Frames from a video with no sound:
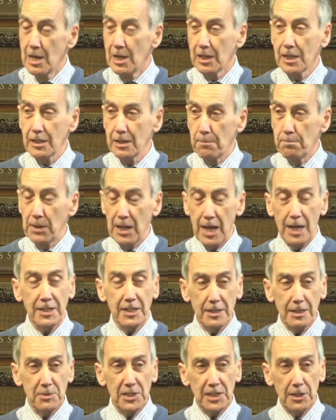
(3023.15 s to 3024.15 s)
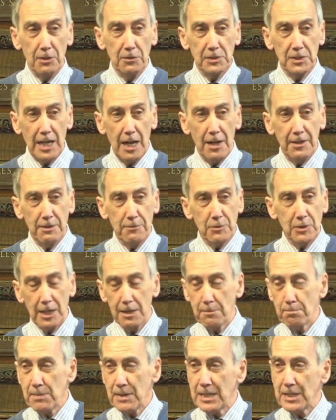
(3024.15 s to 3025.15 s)
kind of planted themselves down. It was
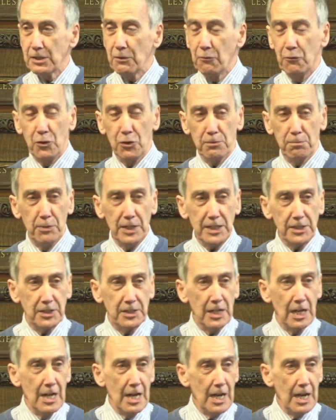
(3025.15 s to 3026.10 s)
like painting the Forth bridge.